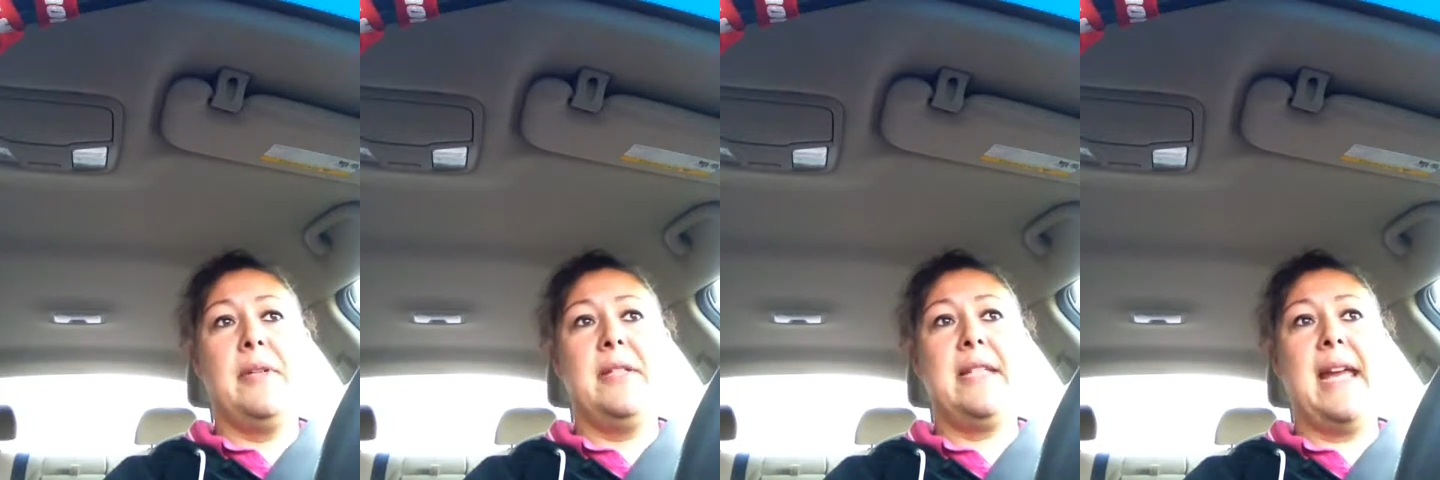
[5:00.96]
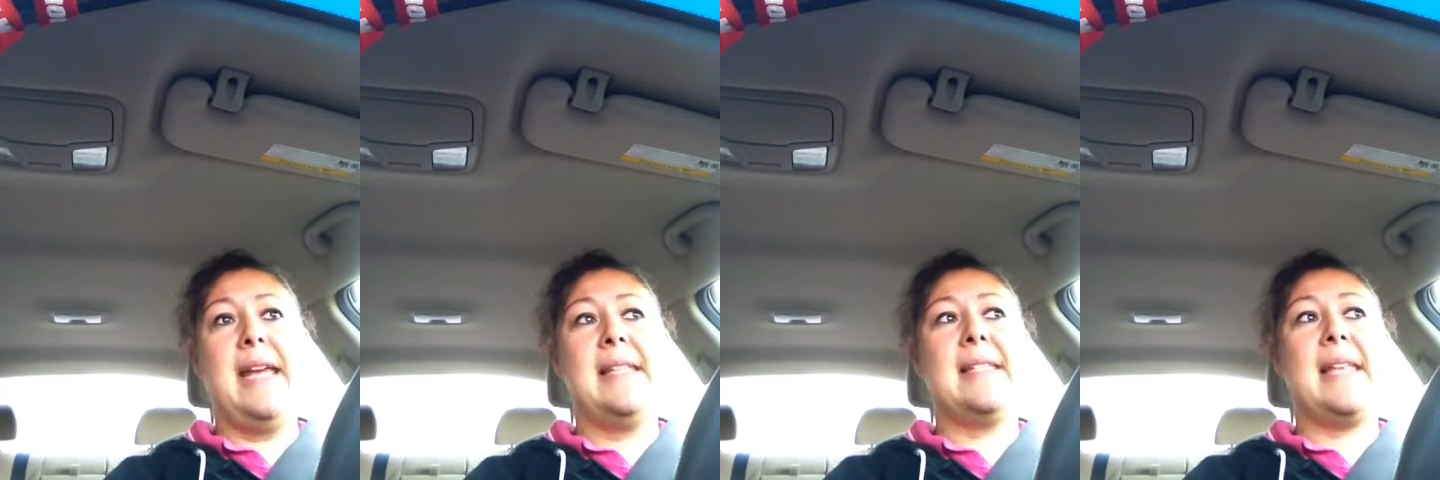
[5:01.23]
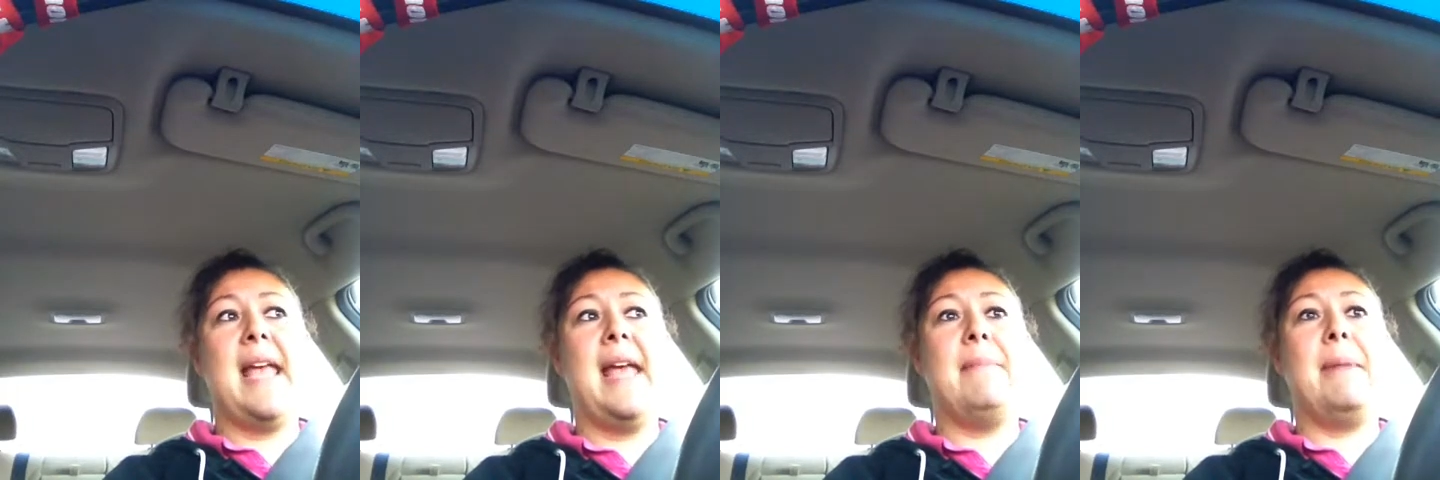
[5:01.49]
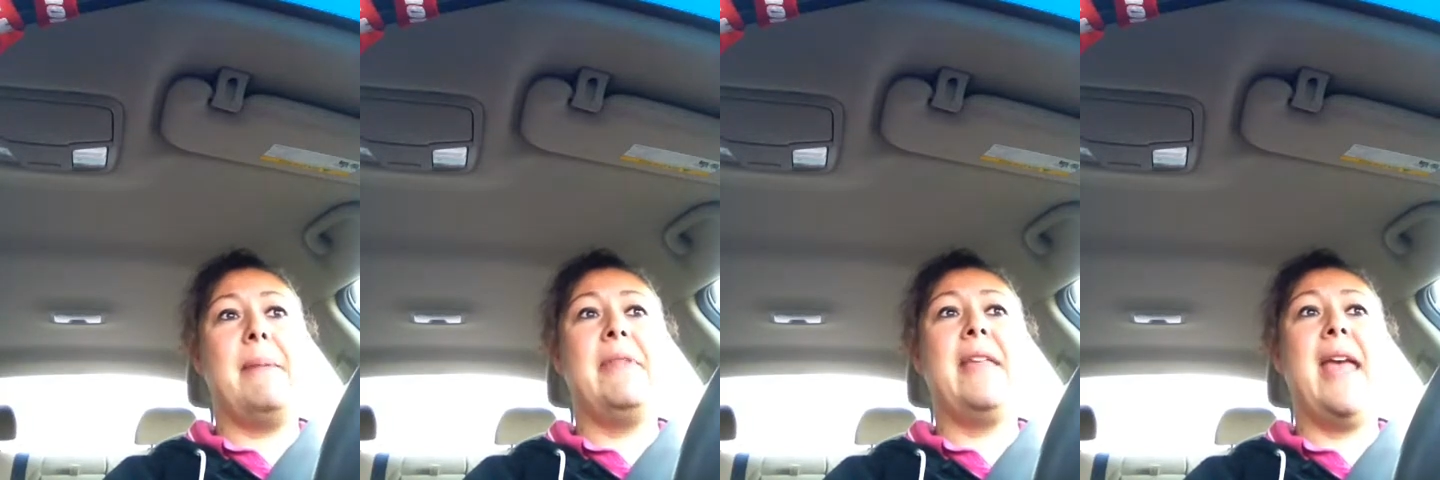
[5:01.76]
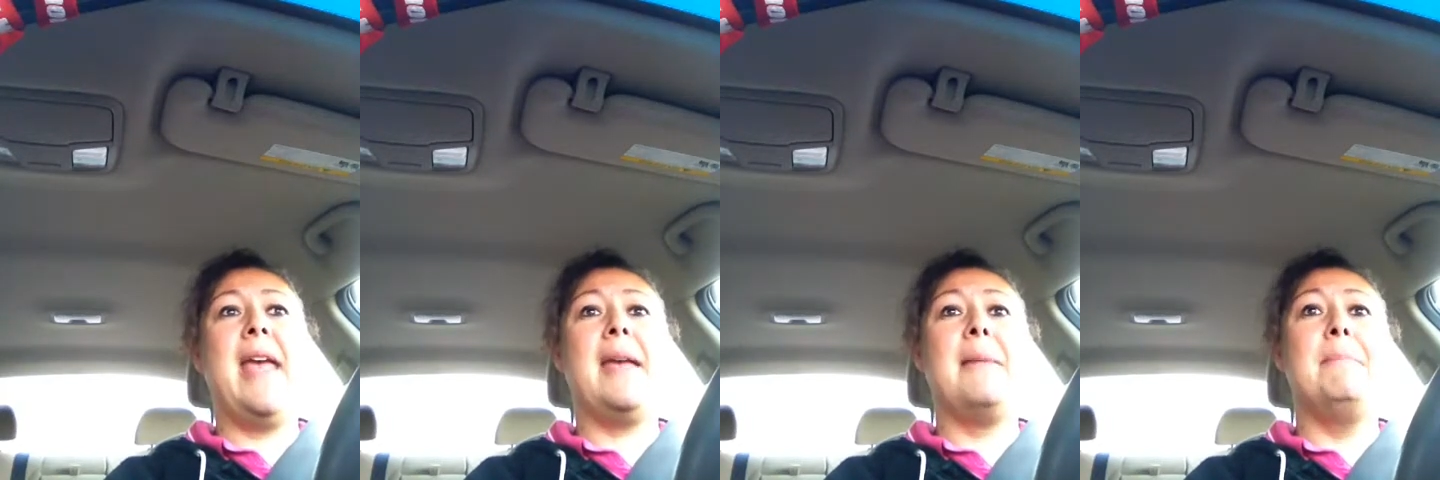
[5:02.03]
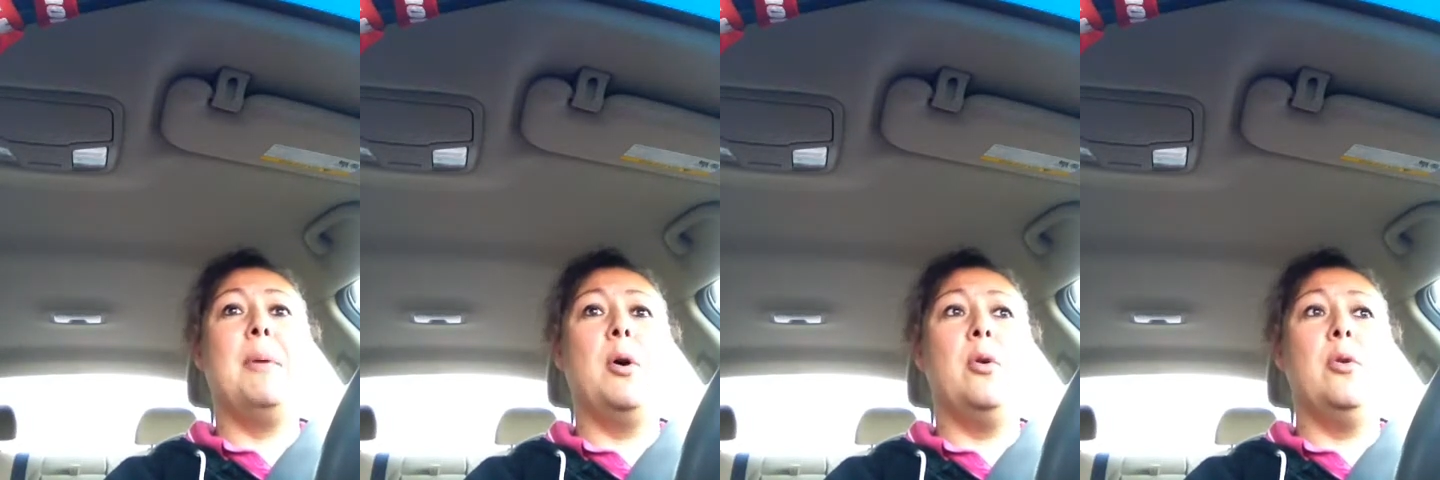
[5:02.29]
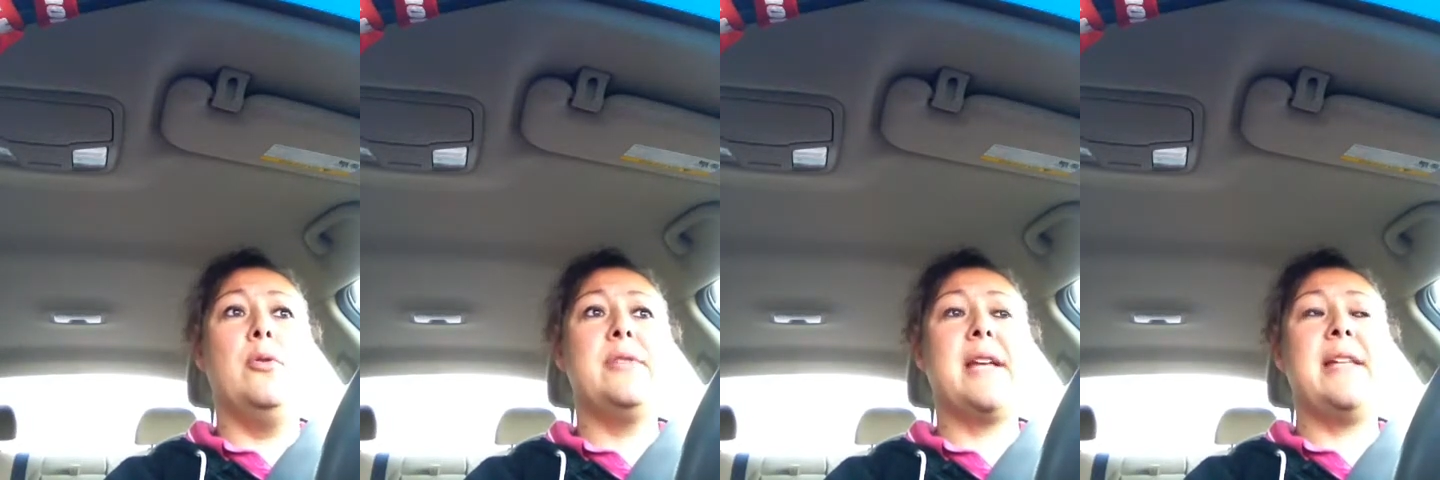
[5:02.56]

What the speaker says: of days, and maybe the egg bowls.